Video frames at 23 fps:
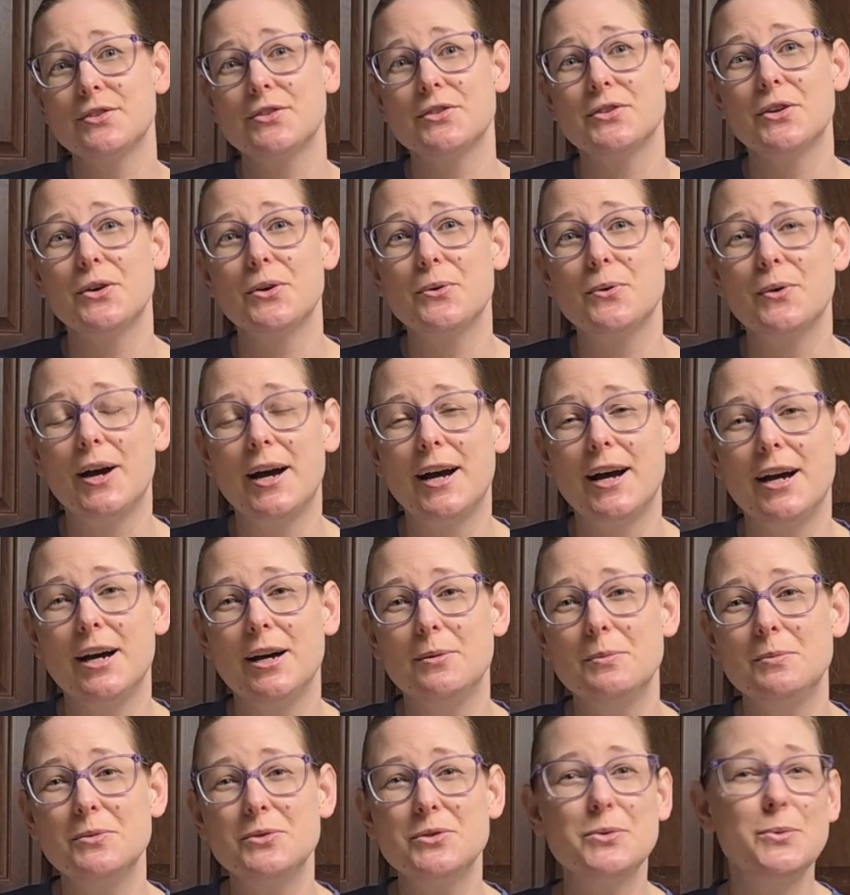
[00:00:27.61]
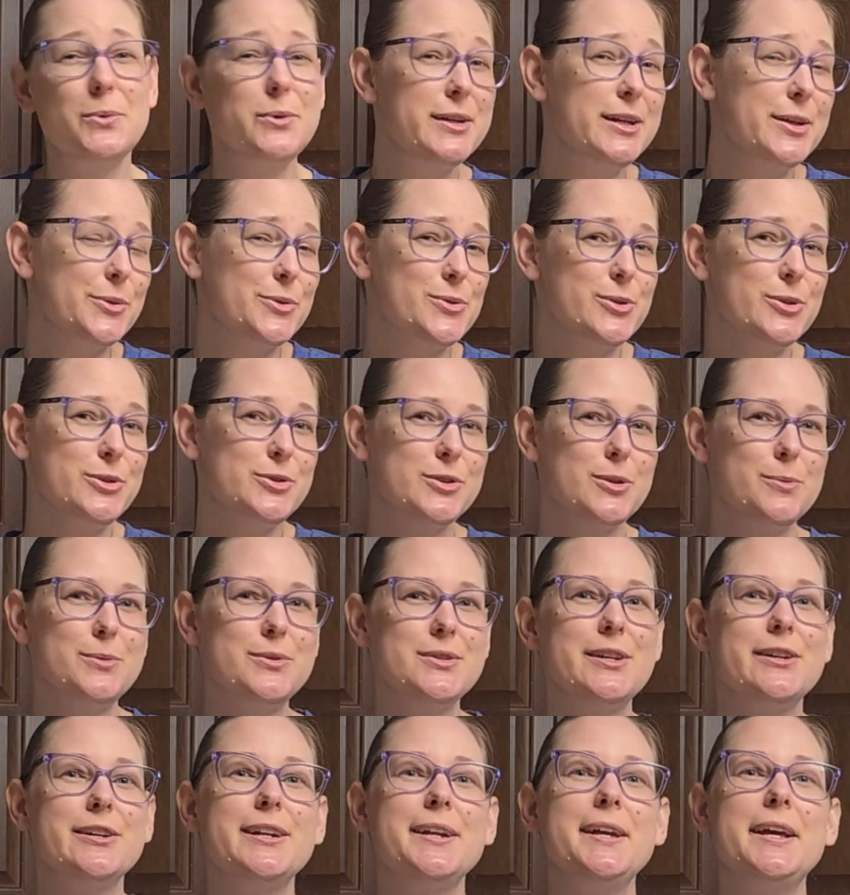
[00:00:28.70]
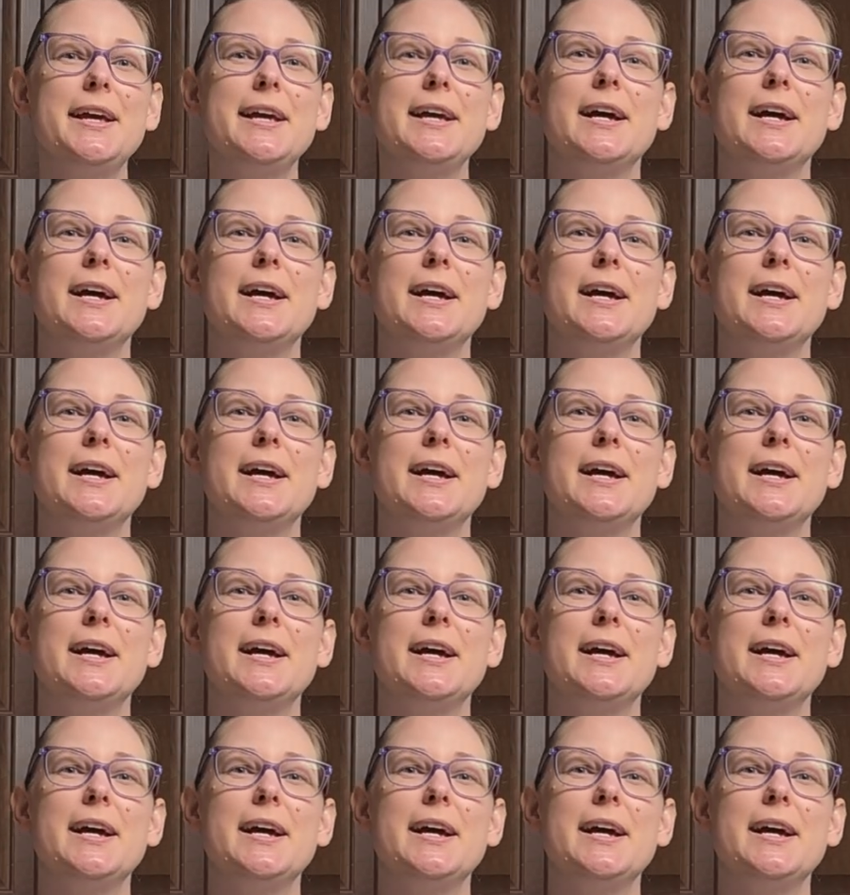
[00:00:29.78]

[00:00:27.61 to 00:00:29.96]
So we'll get through it. Don't be scared.